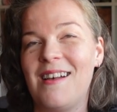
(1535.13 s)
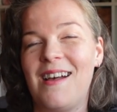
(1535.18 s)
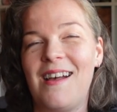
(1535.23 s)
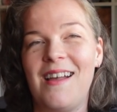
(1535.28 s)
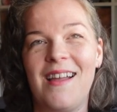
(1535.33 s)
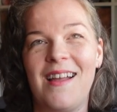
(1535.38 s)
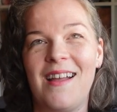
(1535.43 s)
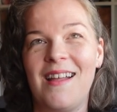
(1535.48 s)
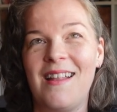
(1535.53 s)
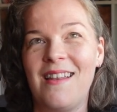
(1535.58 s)

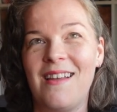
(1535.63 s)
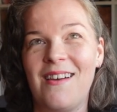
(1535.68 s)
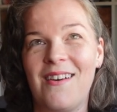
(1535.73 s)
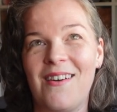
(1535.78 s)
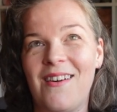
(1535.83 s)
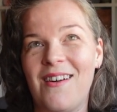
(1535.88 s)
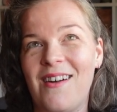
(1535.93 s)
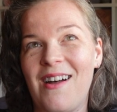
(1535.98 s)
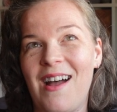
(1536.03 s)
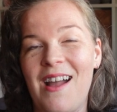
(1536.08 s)
And
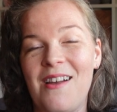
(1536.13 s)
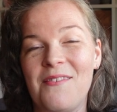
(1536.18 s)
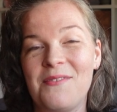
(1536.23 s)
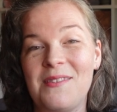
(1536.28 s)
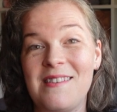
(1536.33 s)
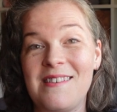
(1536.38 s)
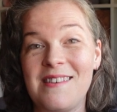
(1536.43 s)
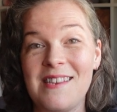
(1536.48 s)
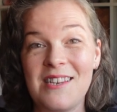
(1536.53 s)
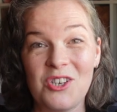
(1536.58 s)
oh, I have
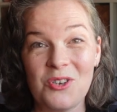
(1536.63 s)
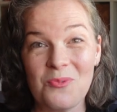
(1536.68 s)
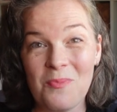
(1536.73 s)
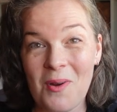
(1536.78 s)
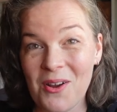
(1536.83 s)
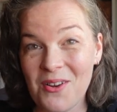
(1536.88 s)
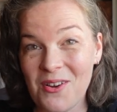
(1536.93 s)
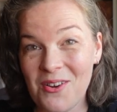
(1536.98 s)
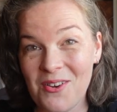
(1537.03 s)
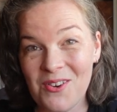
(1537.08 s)
stitch
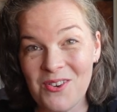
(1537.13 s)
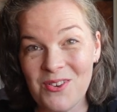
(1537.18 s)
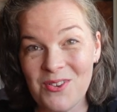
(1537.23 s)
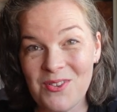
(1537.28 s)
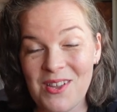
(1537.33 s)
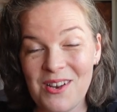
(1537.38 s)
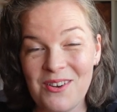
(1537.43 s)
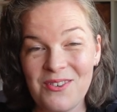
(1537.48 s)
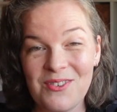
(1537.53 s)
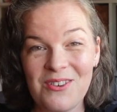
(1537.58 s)

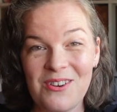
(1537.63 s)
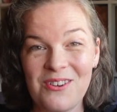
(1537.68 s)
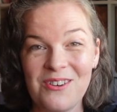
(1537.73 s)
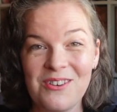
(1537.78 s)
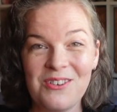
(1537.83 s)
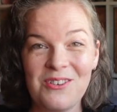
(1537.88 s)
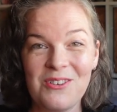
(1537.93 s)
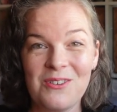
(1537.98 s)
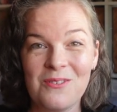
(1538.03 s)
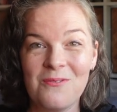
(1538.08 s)
markers that are
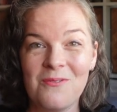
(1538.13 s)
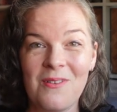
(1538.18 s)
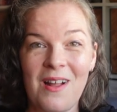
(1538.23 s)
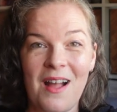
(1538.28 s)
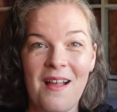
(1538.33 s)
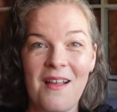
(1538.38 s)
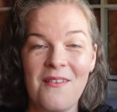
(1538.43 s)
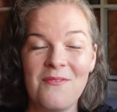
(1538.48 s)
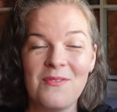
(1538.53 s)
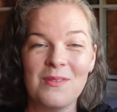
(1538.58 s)
starting to
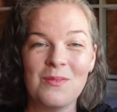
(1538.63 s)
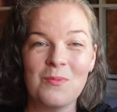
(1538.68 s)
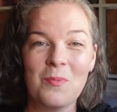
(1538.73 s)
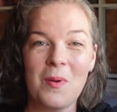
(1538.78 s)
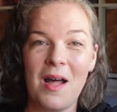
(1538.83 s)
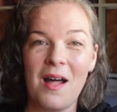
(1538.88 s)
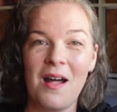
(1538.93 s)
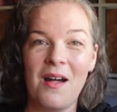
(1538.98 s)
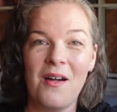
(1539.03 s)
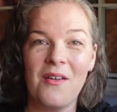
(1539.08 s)
arrive as
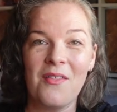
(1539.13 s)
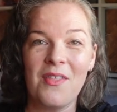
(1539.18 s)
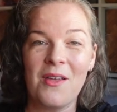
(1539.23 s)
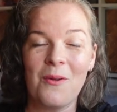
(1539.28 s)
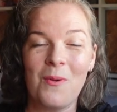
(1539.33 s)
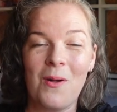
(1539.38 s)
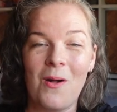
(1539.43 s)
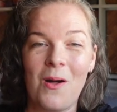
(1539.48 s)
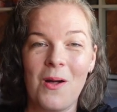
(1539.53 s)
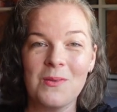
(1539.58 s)
well
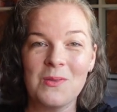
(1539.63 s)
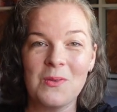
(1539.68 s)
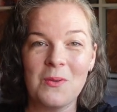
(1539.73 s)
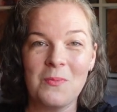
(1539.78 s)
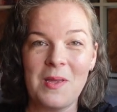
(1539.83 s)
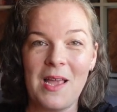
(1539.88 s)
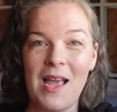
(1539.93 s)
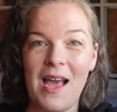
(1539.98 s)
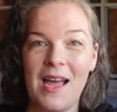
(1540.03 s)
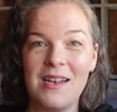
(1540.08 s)
that will also
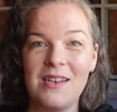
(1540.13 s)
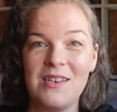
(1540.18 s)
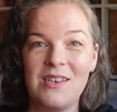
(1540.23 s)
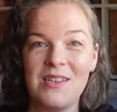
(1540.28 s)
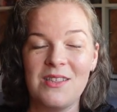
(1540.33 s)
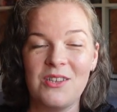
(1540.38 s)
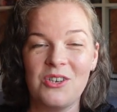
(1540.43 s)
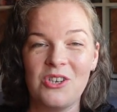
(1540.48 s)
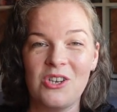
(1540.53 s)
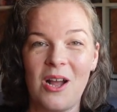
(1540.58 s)
be added
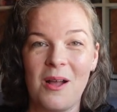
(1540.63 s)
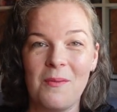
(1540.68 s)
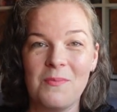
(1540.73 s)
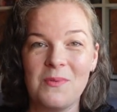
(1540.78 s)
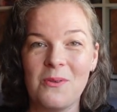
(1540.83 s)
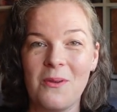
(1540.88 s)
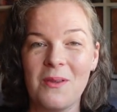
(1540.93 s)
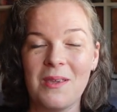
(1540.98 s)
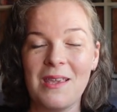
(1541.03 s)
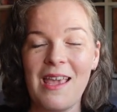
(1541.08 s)
to the shop.
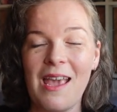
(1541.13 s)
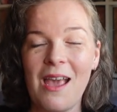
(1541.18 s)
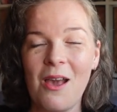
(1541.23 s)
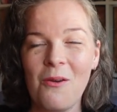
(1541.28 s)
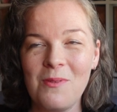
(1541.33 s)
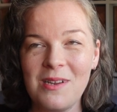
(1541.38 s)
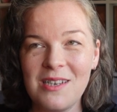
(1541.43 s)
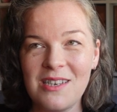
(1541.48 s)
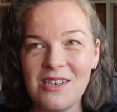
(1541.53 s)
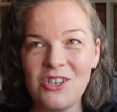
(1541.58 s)
So I
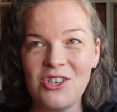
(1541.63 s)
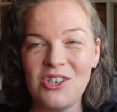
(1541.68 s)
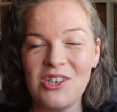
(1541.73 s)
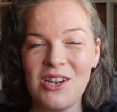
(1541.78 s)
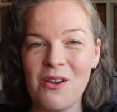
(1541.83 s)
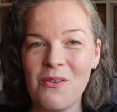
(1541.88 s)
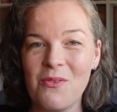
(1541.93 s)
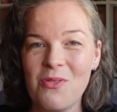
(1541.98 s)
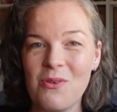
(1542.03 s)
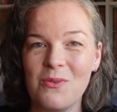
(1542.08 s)
can't wait to
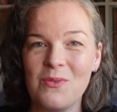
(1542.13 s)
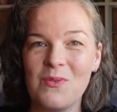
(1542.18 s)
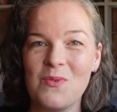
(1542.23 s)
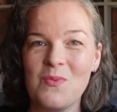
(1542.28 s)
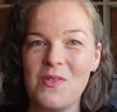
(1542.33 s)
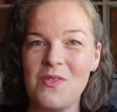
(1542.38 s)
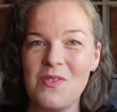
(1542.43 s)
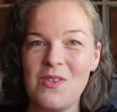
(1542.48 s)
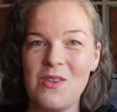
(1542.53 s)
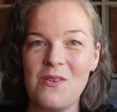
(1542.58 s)
share those
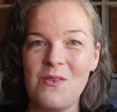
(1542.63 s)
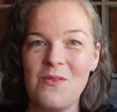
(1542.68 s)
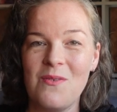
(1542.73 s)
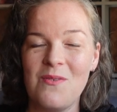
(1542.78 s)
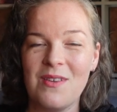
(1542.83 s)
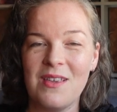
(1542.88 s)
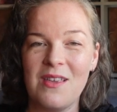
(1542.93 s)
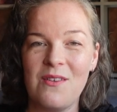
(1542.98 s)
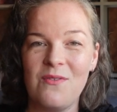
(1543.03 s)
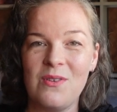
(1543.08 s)
with
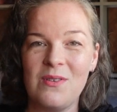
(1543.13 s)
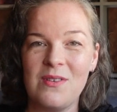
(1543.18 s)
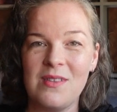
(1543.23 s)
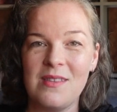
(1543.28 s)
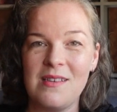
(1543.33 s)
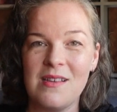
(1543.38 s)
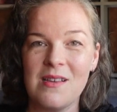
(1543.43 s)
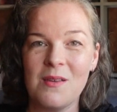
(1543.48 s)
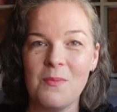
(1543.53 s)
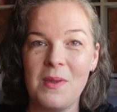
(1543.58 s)
you and give you a
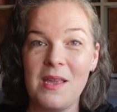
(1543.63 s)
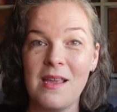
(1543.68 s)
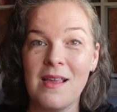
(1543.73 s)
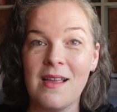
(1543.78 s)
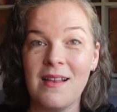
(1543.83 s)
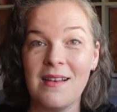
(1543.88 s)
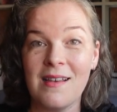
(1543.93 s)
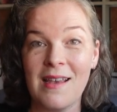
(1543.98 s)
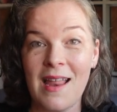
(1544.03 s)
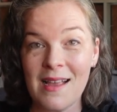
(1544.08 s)
sneak
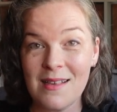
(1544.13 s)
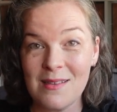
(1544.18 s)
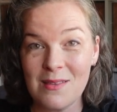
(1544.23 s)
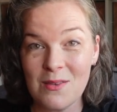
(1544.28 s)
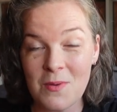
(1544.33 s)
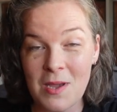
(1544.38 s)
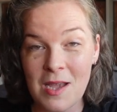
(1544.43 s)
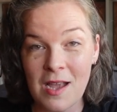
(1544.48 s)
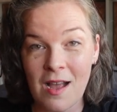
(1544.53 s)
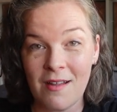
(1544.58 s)
peek
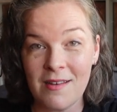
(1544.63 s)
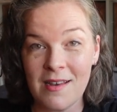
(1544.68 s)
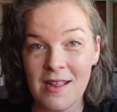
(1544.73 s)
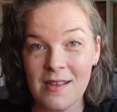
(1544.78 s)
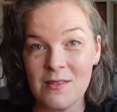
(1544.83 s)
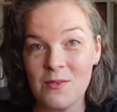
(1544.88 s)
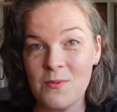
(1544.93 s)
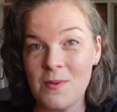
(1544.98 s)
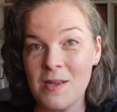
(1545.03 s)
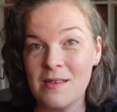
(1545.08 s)
next week on
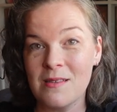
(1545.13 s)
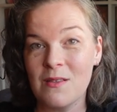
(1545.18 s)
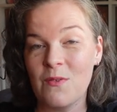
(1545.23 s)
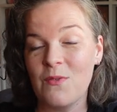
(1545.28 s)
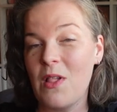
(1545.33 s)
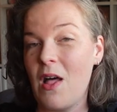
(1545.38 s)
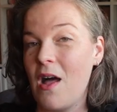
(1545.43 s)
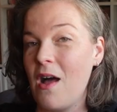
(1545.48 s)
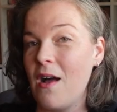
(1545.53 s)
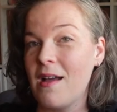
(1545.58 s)
next week's
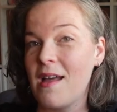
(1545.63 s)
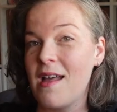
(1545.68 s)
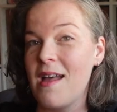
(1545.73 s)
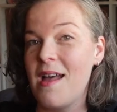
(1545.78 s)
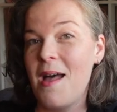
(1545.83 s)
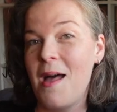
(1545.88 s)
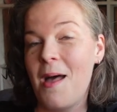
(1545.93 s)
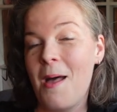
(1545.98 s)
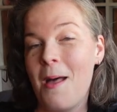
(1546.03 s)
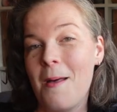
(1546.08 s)
vlog.
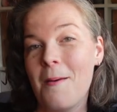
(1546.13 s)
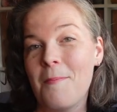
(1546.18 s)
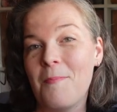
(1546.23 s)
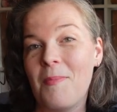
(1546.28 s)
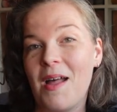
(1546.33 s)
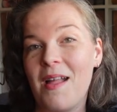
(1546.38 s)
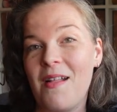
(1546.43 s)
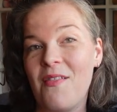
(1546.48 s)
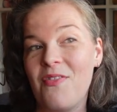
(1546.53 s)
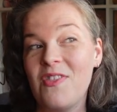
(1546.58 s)

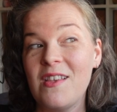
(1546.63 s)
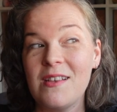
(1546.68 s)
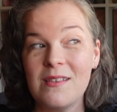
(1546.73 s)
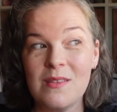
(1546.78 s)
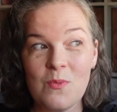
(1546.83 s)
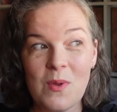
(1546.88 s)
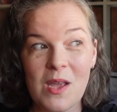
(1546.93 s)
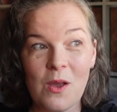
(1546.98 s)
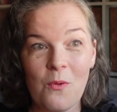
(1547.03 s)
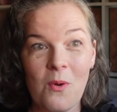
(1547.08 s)
But
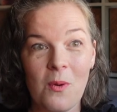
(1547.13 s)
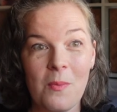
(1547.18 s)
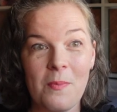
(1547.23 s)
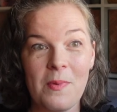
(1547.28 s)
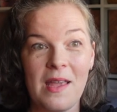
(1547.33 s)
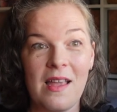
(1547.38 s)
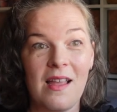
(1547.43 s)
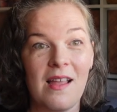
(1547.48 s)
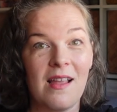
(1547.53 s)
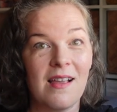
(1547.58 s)
this week we'll
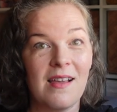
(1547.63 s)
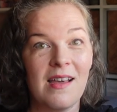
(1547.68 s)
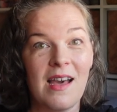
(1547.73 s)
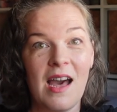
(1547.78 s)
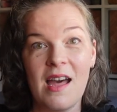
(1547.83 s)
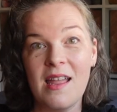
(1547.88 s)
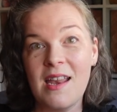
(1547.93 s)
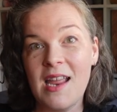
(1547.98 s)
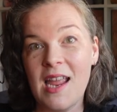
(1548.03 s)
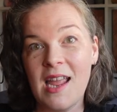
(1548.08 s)
be
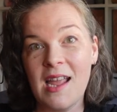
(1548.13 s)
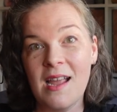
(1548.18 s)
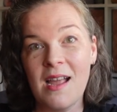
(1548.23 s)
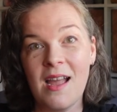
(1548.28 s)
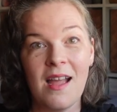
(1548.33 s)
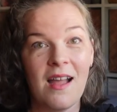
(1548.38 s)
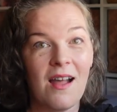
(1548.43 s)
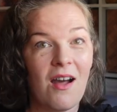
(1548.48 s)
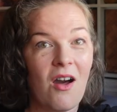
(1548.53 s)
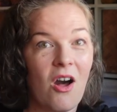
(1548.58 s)

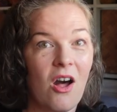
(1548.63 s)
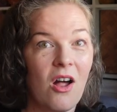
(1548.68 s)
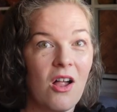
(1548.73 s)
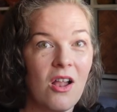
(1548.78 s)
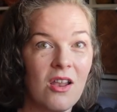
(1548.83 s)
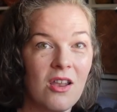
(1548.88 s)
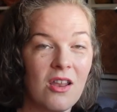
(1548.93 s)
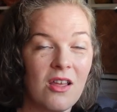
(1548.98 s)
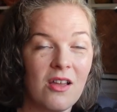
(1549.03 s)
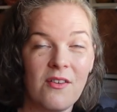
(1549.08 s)
cutting
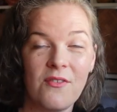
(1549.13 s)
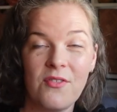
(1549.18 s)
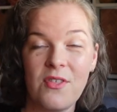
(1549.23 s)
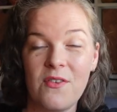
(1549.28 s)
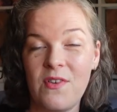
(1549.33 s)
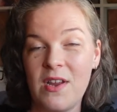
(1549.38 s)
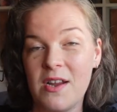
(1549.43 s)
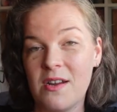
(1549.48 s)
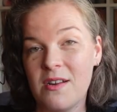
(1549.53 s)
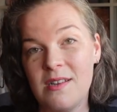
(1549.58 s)
all of
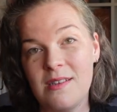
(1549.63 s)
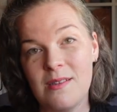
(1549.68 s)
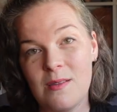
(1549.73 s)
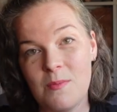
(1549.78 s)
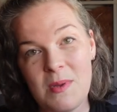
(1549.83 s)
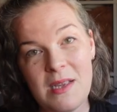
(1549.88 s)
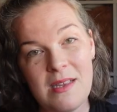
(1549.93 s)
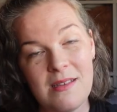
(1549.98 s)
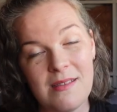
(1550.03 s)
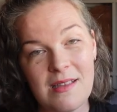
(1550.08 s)
the
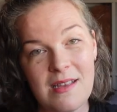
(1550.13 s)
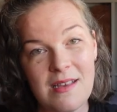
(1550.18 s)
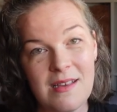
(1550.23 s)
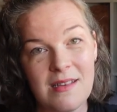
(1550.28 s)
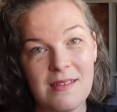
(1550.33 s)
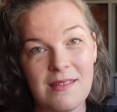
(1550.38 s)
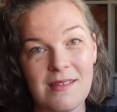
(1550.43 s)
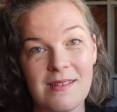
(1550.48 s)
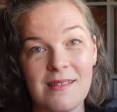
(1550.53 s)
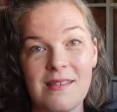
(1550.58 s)
various
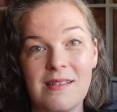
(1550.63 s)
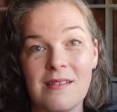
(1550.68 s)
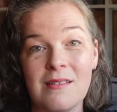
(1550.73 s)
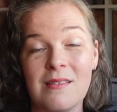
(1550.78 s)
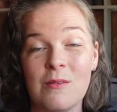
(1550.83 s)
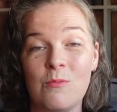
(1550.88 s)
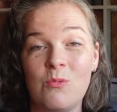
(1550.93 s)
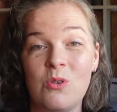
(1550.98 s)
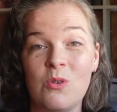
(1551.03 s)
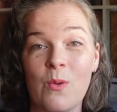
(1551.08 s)
pieces. And
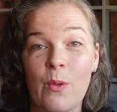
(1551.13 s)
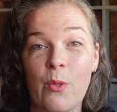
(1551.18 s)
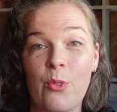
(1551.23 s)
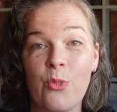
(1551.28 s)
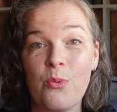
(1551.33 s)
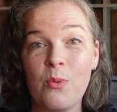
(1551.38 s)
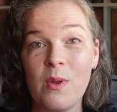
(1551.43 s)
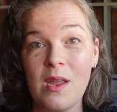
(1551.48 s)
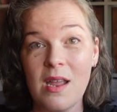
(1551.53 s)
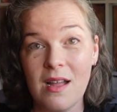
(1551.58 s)
since I'm doing
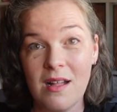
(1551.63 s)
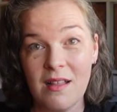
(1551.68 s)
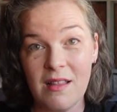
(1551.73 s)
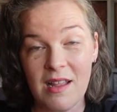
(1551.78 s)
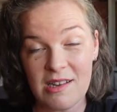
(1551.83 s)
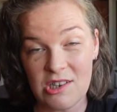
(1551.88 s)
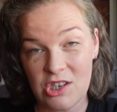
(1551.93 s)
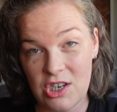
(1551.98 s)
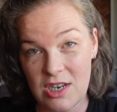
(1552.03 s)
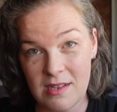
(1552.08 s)
3
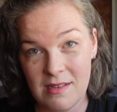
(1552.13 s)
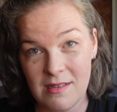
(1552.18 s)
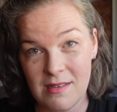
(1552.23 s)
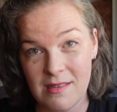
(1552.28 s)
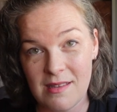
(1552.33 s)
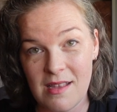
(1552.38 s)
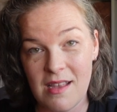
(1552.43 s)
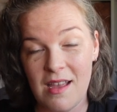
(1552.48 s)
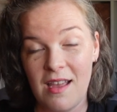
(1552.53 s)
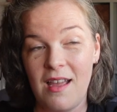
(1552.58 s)

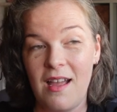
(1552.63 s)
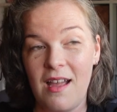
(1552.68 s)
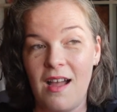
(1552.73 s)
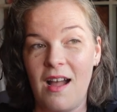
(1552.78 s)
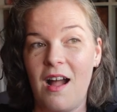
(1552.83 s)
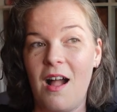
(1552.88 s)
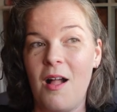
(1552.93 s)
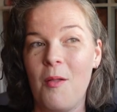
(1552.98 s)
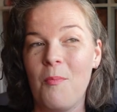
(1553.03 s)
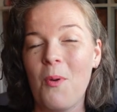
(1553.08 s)
collections,
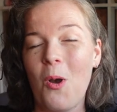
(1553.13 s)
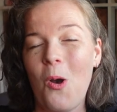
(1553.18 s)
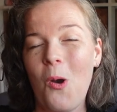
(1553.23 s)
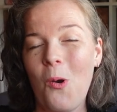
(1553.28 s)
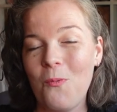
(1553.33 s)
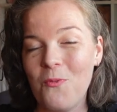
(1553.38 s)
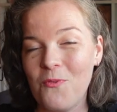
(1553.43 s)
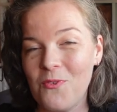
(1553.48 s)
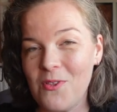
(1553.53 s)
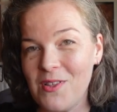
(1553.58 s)

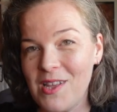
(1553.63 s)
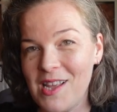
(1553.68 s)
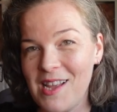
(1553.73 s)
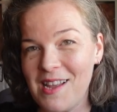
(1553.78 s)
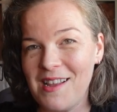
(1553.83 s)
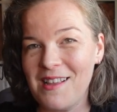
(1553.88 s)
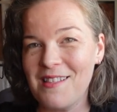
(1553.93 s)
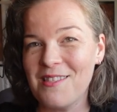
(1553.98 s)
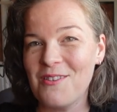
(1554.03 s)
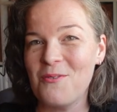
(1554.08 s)

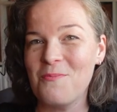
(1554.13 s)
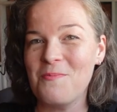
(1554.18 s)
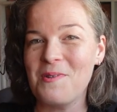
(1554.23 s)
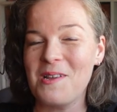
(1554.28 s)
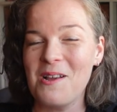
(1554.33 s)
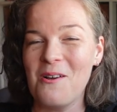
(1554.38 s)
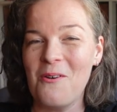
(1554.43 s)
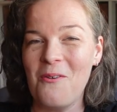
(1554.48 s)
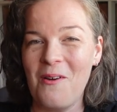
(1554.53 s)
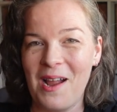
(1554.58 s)
hopefully there'll
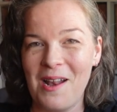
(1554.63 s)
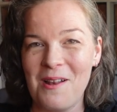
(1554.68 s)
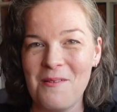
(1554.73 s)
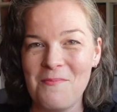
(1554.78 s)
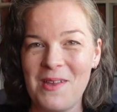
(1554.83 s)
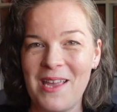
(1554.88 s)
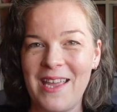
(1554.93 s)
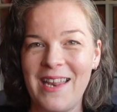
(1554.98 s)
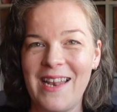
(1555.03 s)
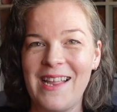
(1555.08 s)
be quite a
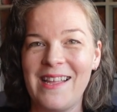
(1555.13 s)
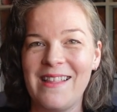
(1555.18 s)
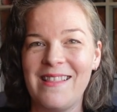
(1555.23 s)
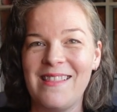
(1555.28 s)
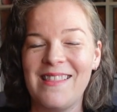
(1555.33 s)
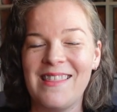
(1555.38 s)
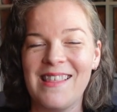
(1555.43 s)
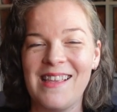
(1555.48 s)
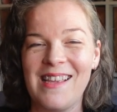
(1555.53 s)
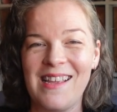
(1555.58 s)
bit
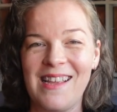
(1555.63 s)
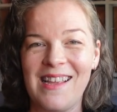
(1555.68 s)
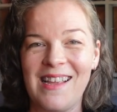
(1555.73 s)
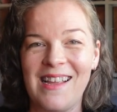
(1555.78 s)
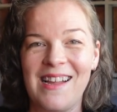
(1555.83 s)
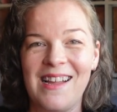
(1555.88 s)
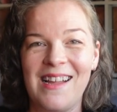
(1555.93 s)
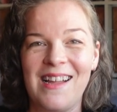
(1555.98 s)
in the